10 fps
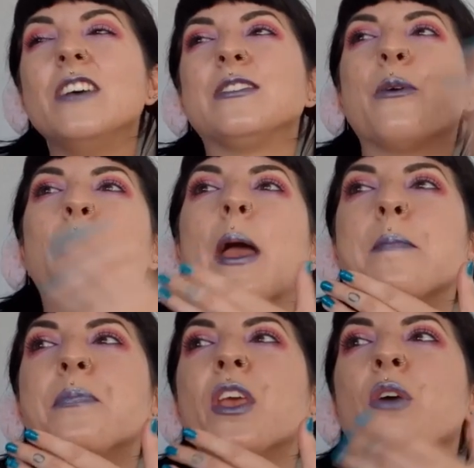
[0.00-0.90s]
So
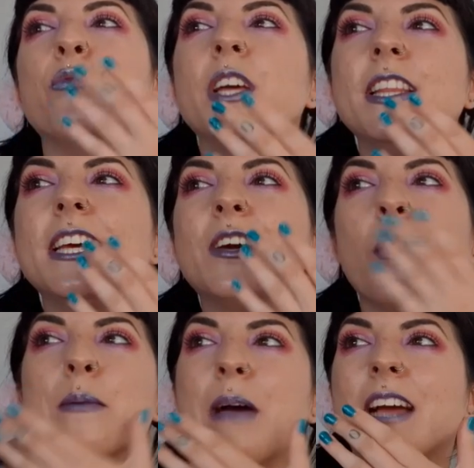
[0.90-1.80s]
like, really
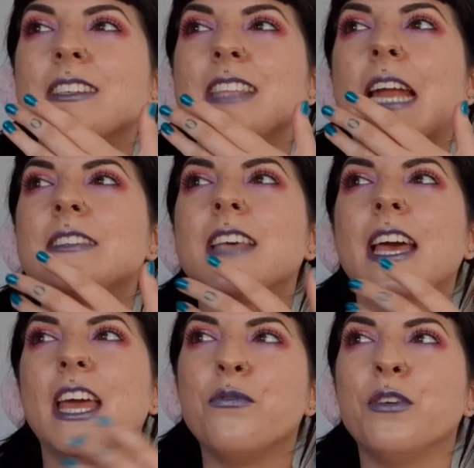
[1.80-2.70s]
going back to that, it's
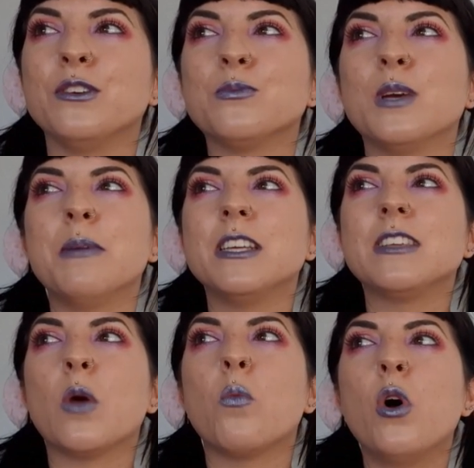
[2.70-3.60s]
like, it feels weird, but it's
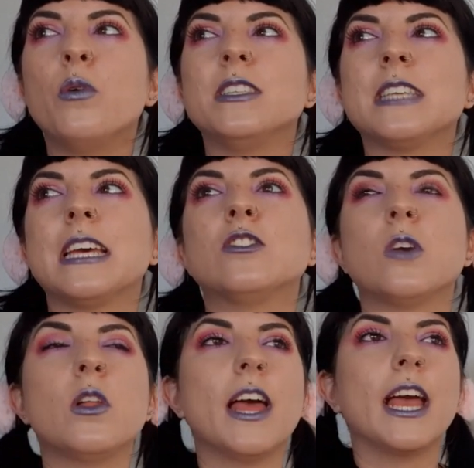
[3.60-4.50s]
like, whoa, it's like,
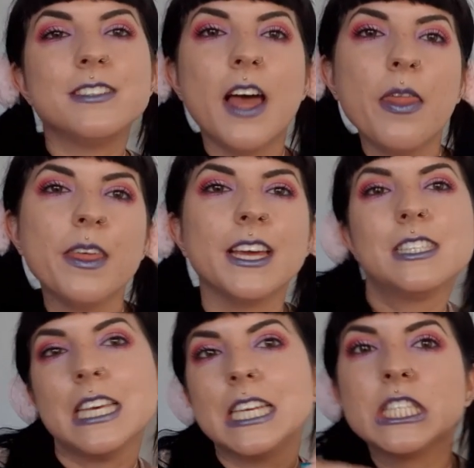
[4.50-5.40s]
so like, there's nothing.
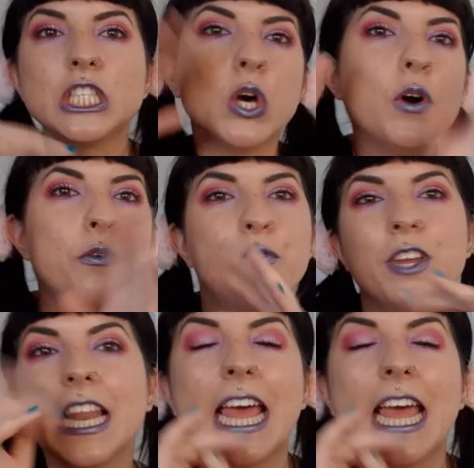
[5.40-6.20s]
It's like soft and